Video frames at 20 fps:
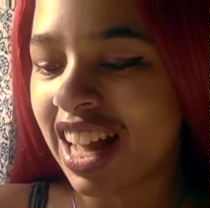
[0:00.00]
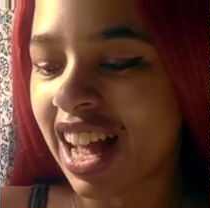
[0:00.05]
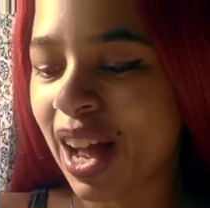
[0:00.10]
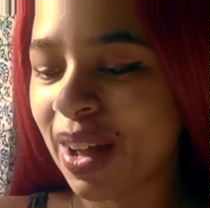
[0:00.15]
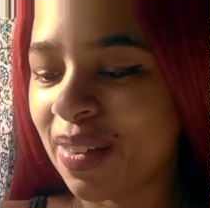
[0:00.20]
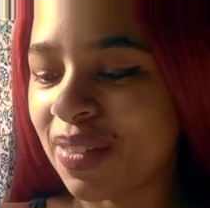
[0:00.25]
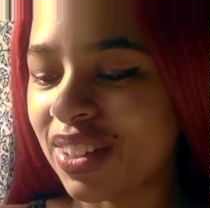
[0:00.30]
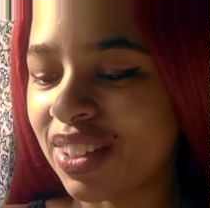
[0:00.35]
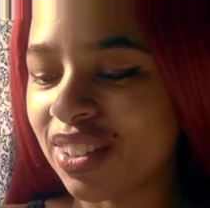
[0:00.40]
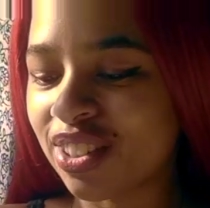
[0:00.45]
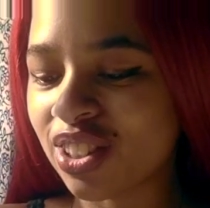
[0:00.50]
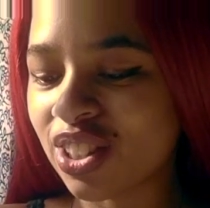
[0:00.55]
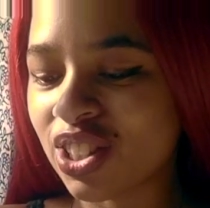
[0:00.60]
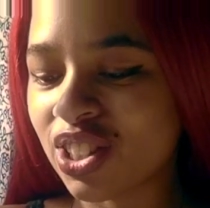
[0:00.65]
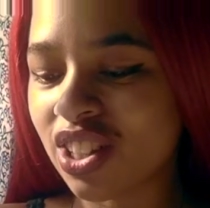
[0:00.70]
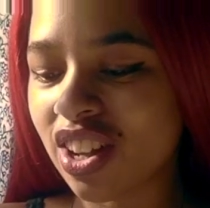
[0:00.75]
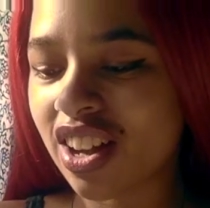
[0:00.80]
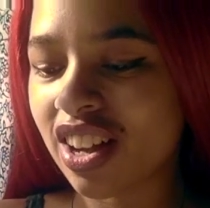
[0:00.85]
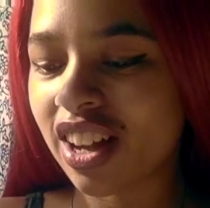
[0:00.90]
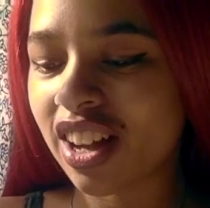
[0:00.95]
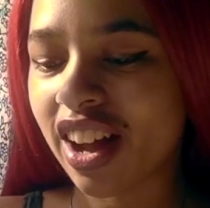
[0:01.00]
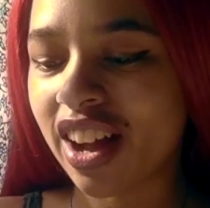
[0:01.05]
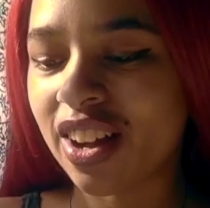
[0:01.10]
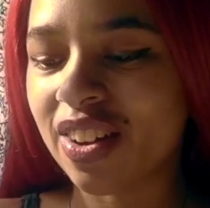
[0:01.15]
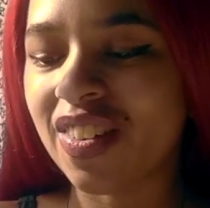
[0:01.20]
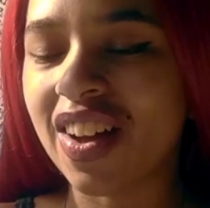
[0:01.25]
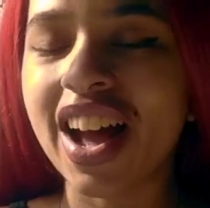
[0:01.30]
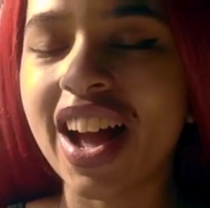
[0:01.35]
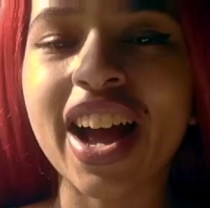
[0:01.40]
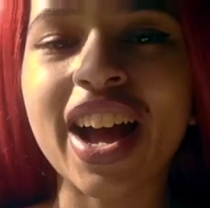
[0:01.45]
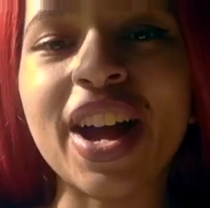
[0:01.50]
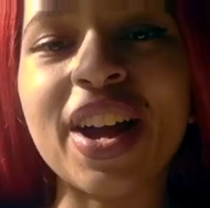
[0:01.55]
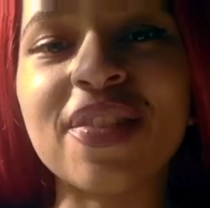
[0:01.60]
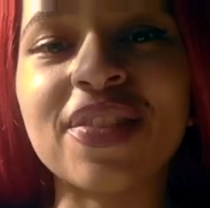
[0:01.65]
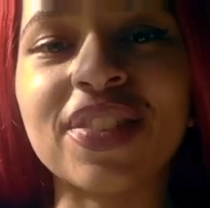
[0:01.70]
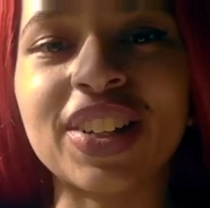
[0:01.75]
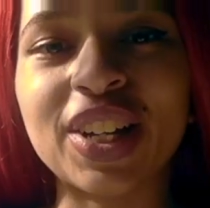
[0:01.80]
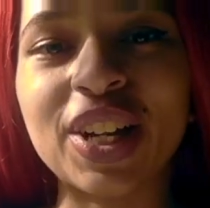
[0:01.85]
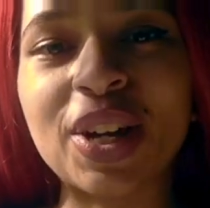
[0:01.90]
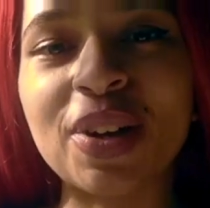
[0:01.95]
I'm hearing the song,
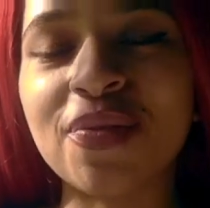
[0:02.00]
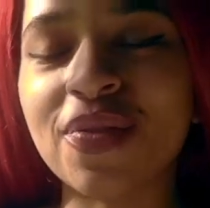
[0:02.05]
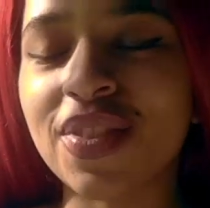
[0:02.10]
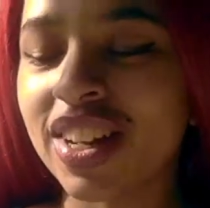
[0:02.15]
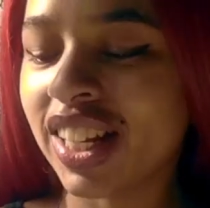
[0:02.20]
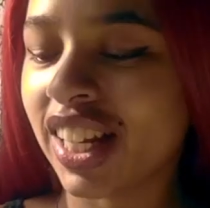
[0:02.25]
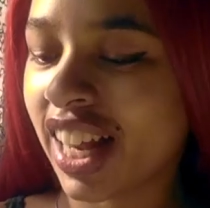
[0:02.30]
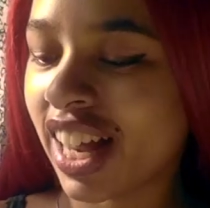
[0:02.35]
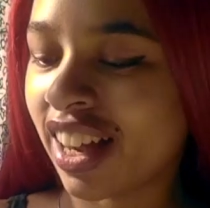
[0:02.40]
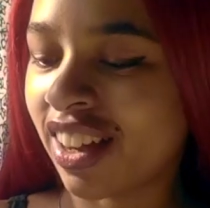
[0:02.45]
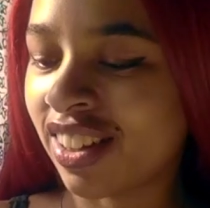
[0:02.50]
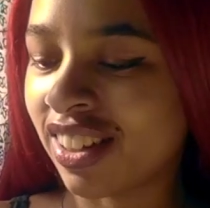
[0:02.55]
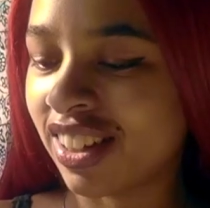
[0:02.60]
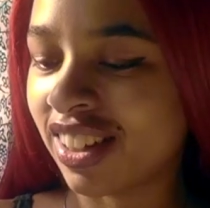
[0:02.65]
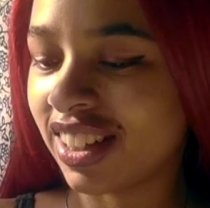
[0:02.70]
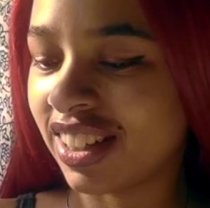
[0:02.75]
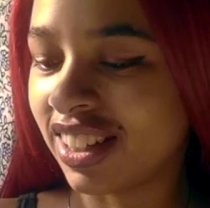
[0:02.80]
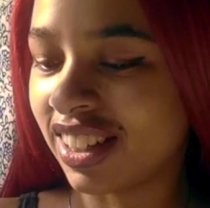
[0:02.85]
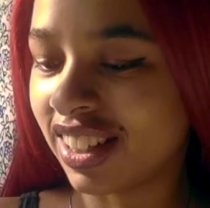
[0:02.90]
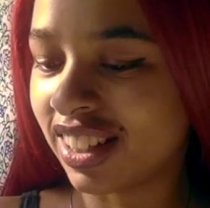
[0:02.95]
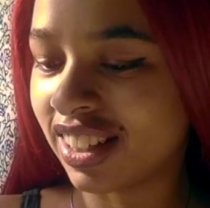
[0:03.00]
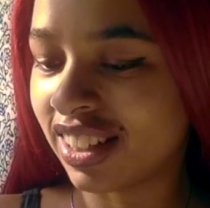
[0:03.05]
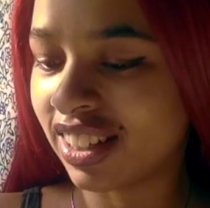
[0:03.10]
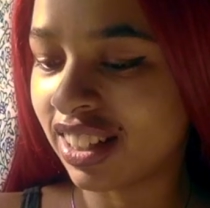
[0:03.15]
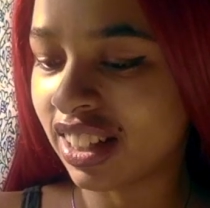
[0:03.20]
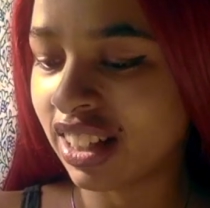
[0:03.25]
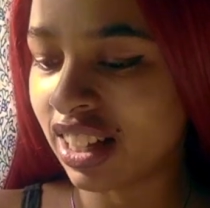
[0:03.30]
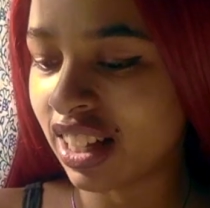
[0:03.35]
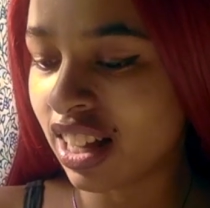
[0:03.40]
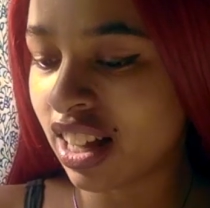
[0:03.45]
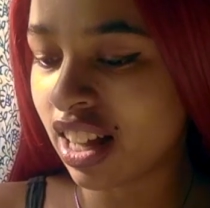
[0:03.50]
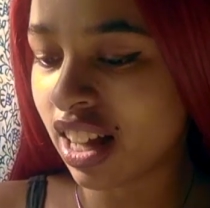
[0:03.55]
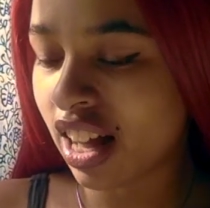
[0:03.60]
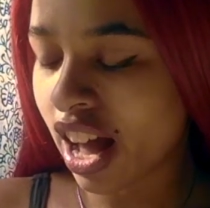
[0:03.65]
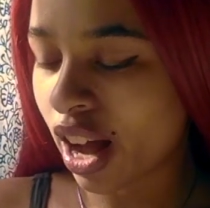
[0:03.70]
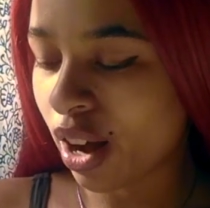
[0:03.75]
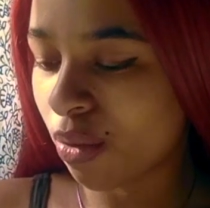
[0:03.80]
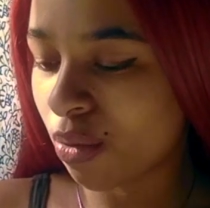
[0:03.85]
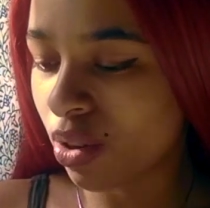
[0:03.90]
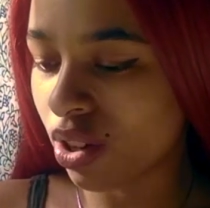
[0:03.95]
I'm coming out,
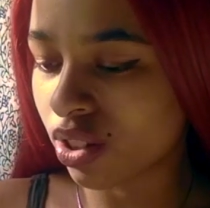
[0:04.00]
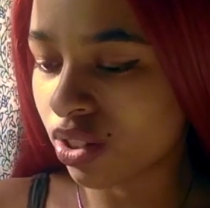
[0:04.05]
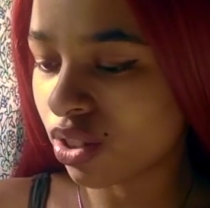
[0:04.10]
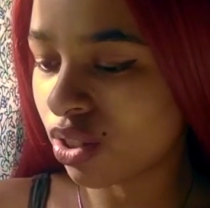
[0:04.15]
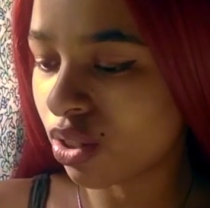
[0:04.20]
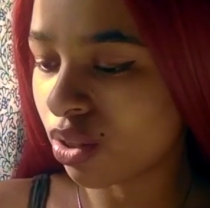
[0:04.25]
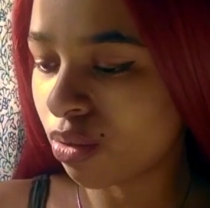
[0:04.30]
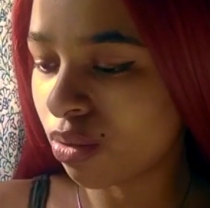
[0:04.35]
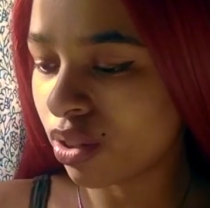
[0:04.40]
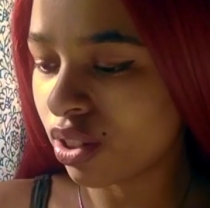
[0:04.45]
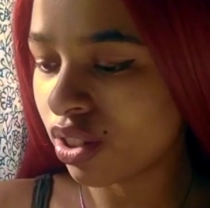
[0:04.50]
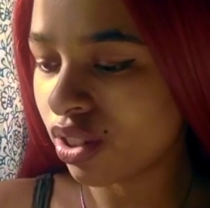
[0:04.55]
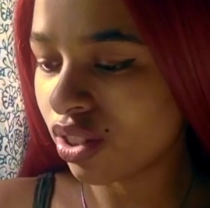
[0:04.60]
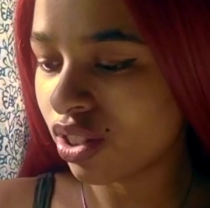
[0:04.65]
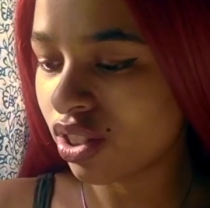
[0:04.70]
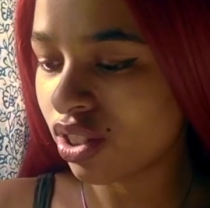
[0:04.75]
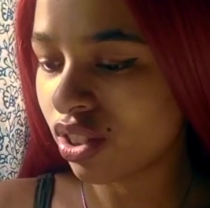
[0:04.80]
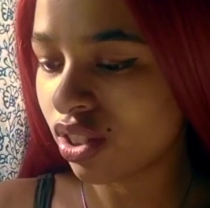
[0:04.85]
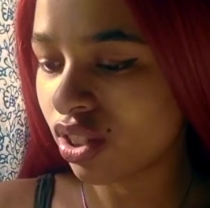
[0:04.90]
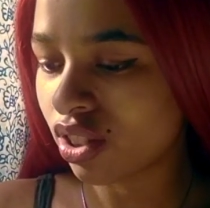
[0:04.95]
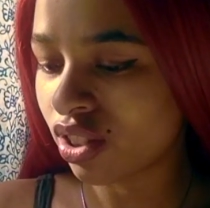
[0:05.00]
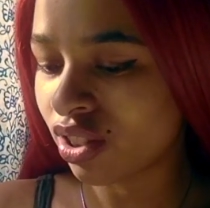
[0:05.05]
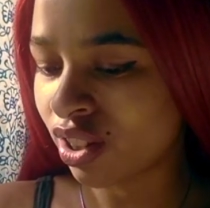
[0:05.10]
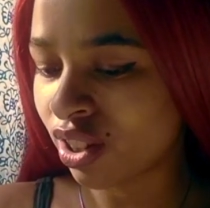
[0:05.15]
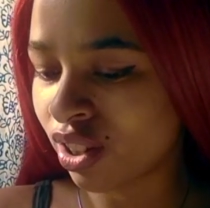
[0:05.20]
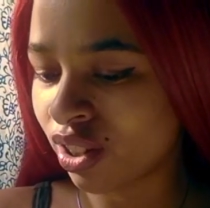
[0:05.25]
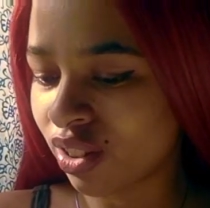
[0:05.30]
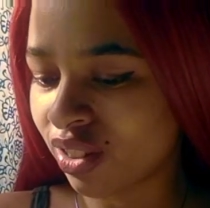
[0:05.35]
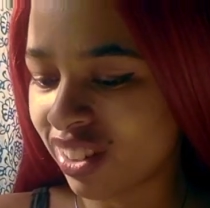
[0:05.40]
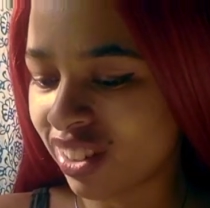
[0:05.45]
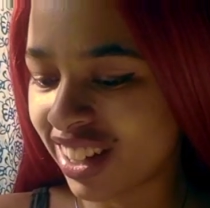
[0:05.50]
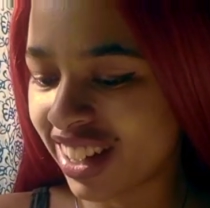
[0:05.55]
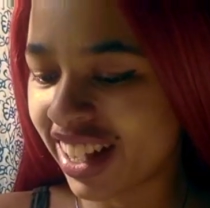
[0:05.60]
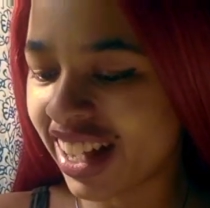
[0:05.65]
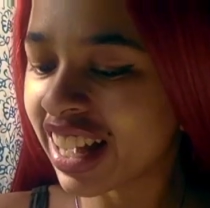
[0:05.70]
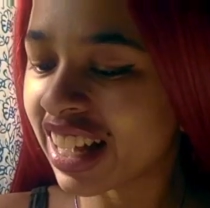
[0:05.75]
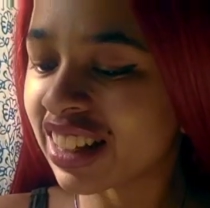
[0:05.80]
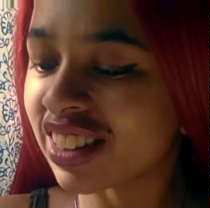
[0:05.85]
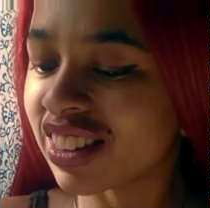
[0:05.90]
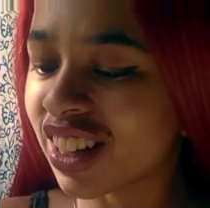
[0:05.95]
I want the world to know.
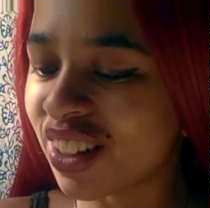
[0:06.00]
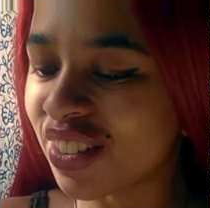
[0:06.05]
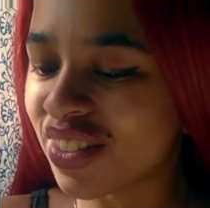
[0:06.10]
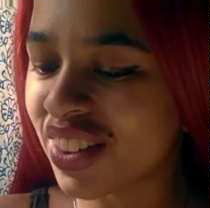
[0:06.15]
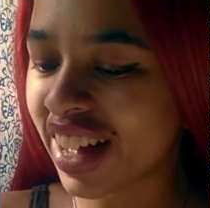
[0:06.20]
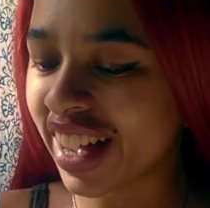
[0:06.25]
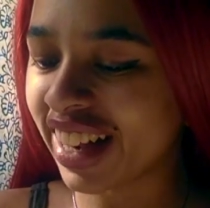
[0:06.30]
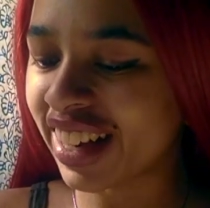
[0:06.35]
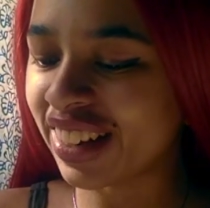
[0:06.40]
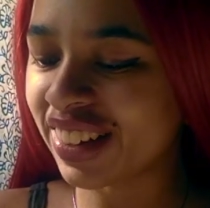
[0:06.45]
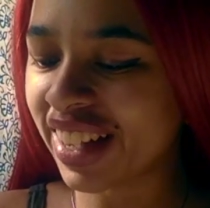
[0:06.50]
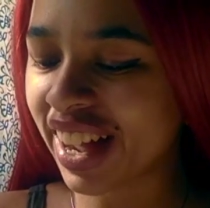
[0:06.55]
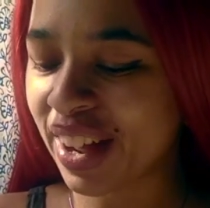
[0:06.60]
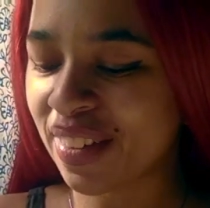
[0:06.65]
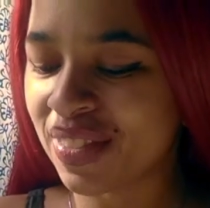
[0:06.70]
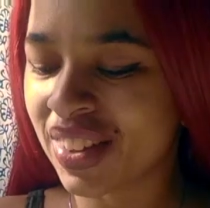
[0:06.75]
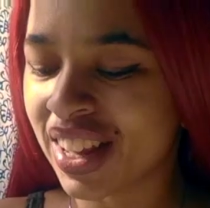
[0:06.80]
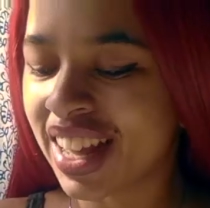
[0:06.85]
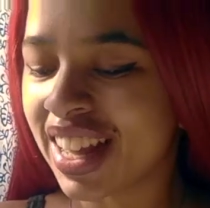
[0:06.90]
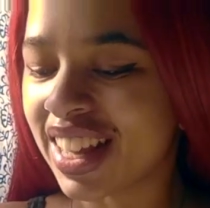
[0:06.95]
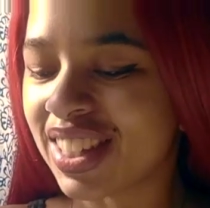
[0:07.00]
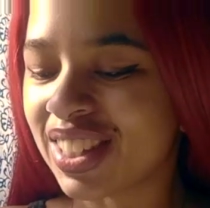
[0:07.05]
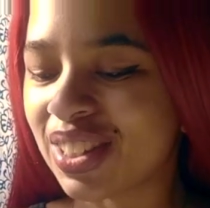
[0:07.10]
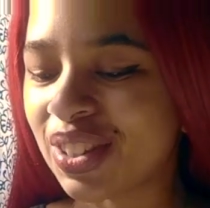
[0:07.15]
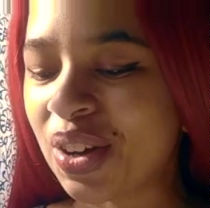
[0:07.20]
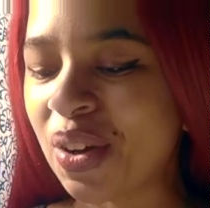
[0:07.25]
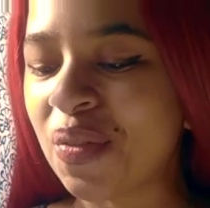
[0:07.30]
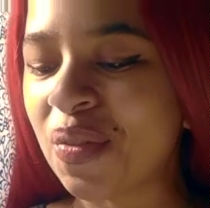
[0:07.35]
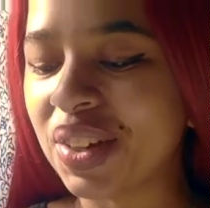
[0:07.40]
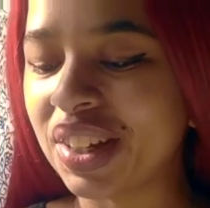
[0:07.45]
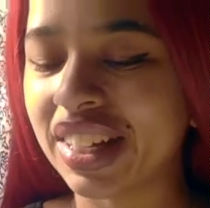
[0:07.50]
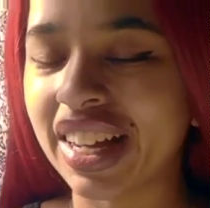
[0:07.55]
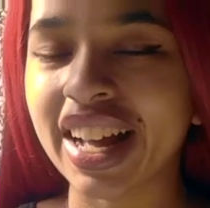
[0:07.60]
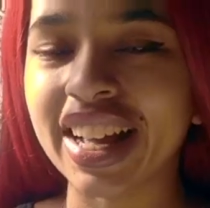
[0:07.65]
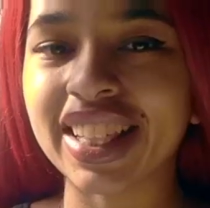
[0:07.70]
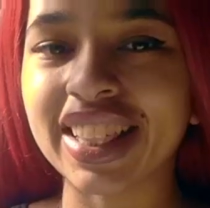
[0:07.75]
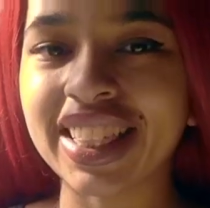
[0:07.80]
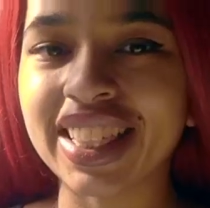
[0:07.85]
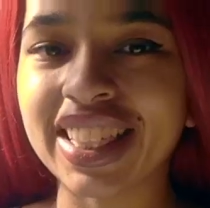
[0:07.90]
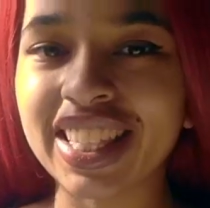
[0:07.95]
I love that. Okay, so we
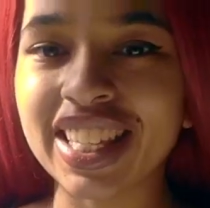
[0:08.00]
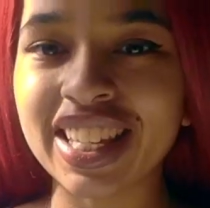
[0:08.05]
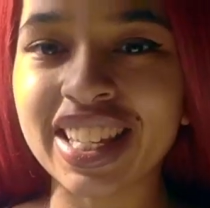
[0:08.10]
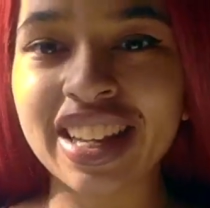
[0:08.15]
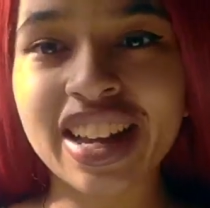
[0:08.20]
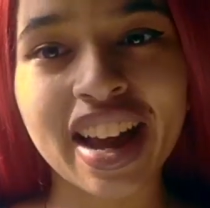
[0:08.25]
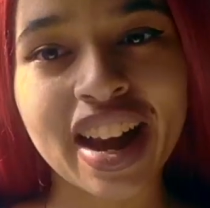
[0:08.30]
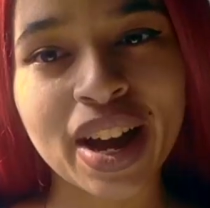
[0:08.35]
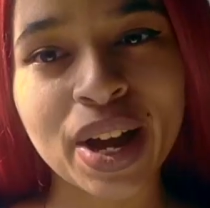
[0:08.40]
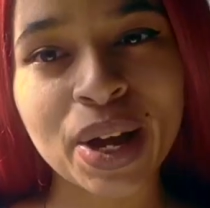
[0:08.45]
got the